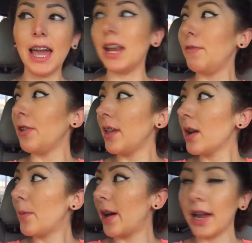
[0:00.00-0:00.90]
And if you
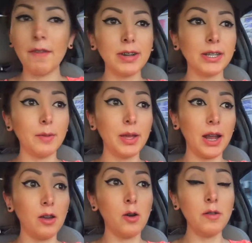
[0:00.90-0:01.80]
think about it, every time that
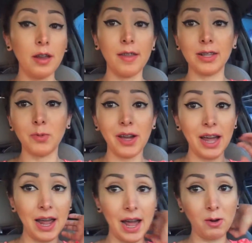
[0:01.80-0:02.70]
I go there, that's
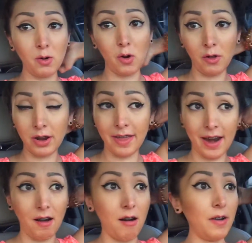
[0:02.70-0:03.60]
why I don't go there
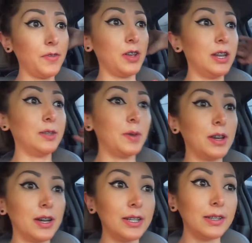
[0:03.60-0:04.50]
that often, is
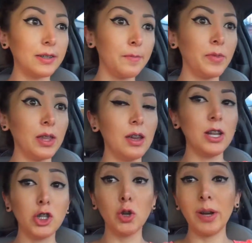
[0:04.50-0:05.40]
because
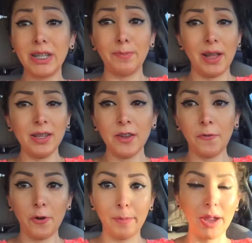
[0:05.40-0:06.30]
it's so expensive for